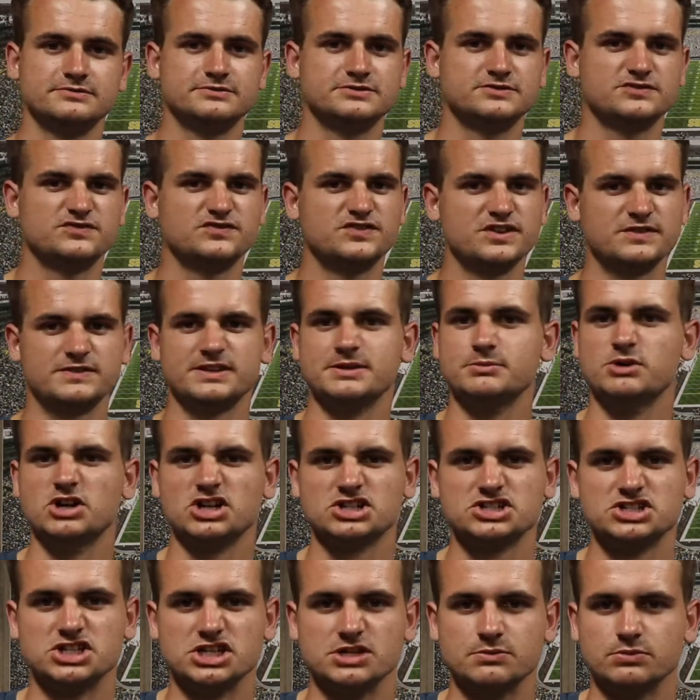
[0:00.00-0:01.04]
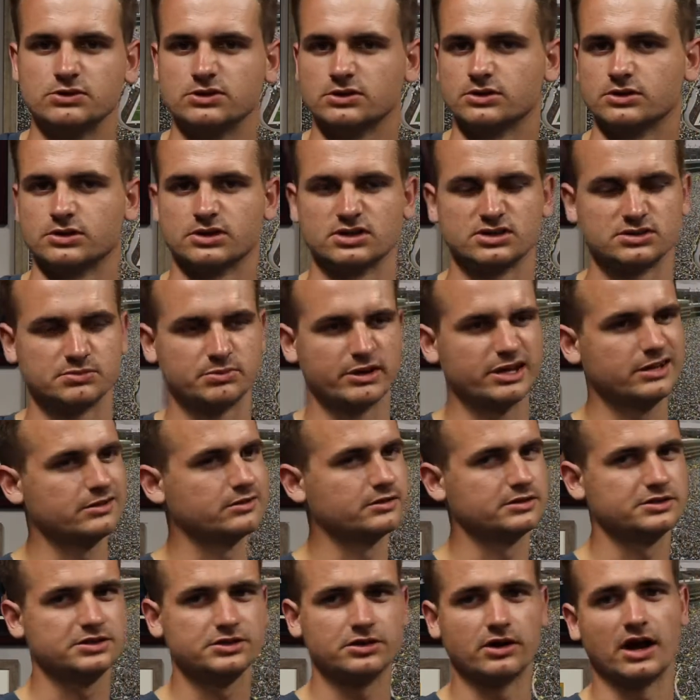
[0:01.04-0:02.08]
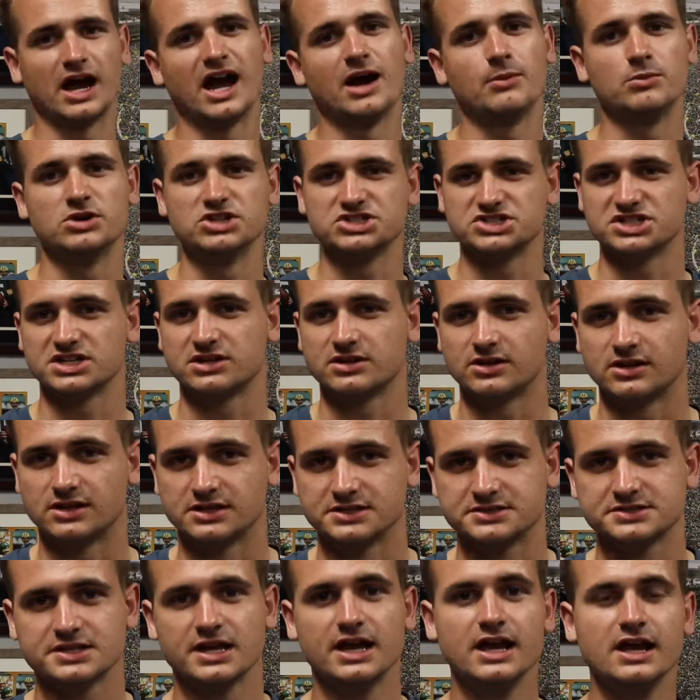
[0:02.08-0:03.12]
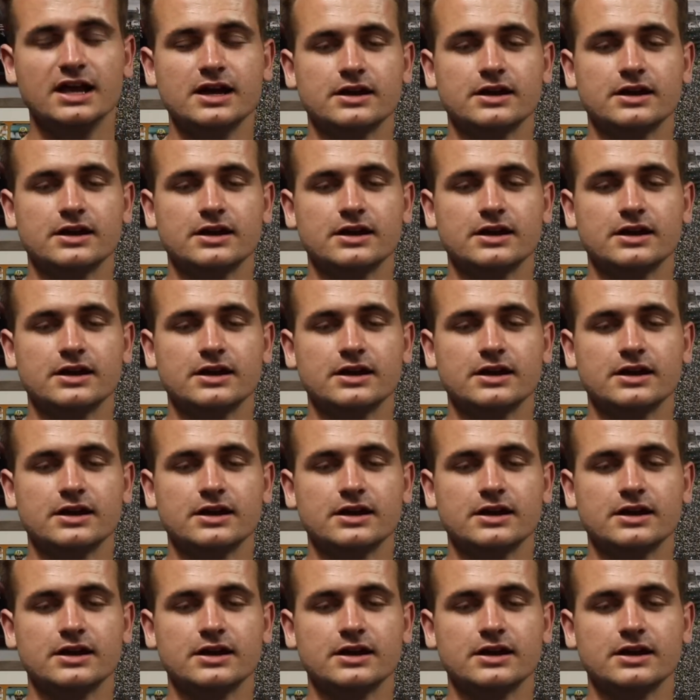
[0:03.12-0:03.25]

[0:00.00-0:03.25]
50 bucks cheaper, depending on, you know, how much it costs.